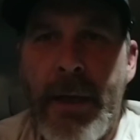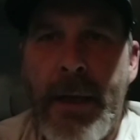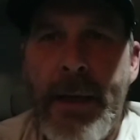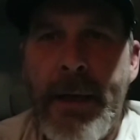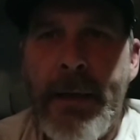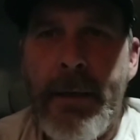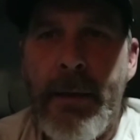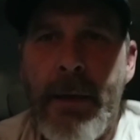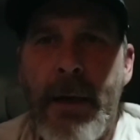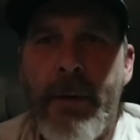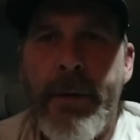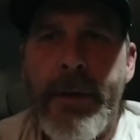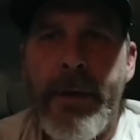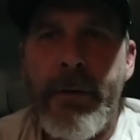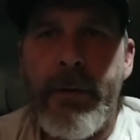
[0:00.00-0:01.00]
Hey,
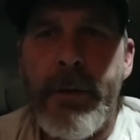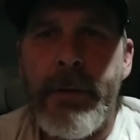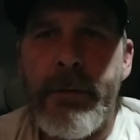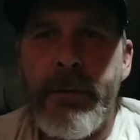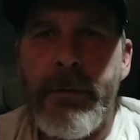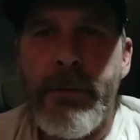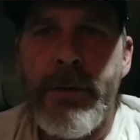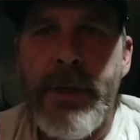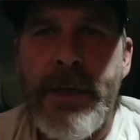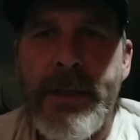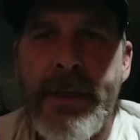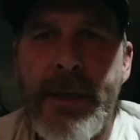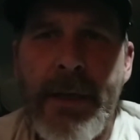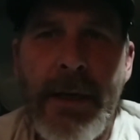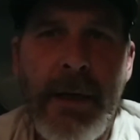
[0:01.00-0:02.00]
how we doing?
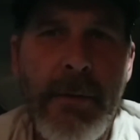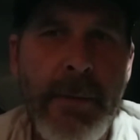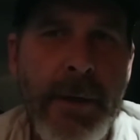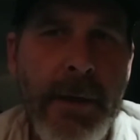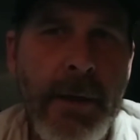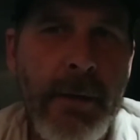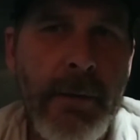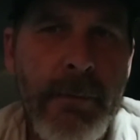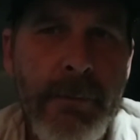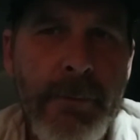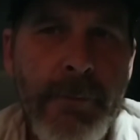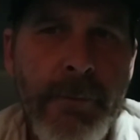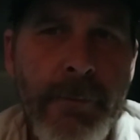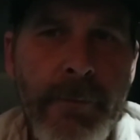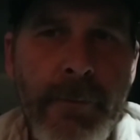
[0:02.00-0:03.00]
Jason Ilknierim here,
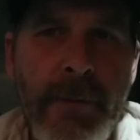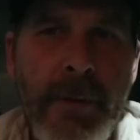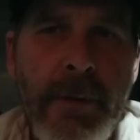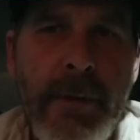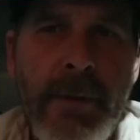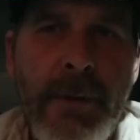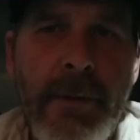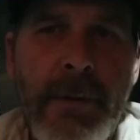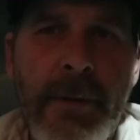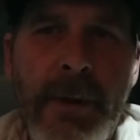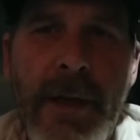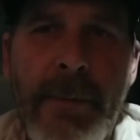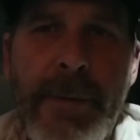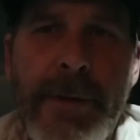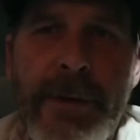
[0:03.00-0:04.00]

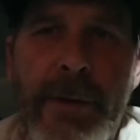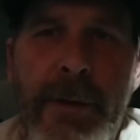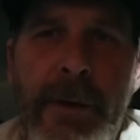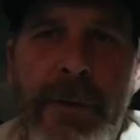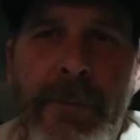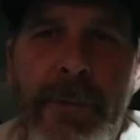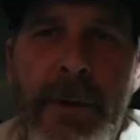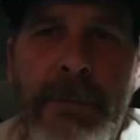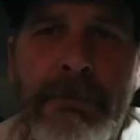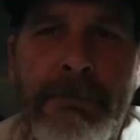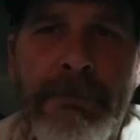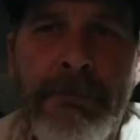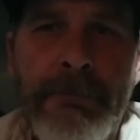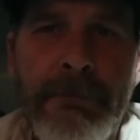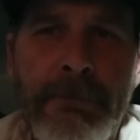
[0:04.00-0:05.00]
coming to you
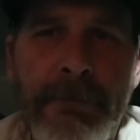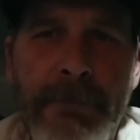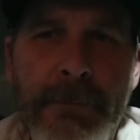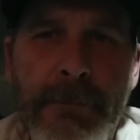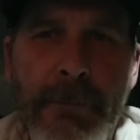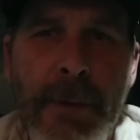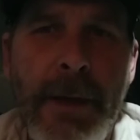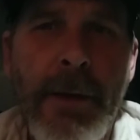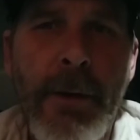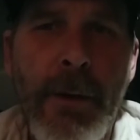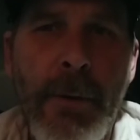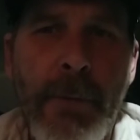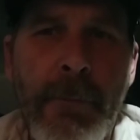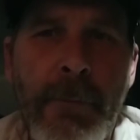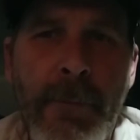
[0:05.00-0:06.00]
from my
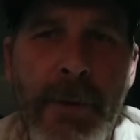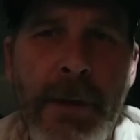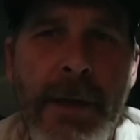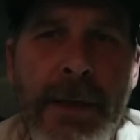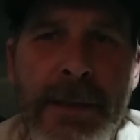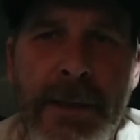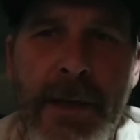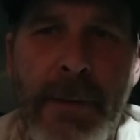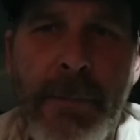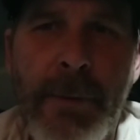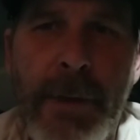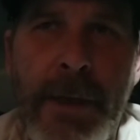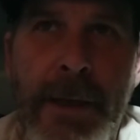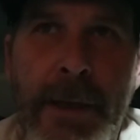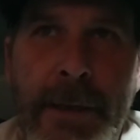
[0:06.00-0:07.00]
home for the next
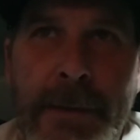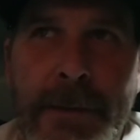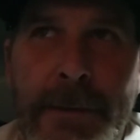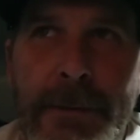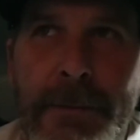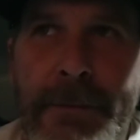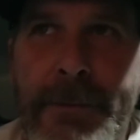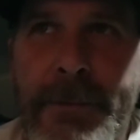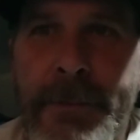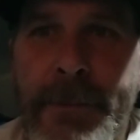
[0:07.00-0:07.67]
couple days.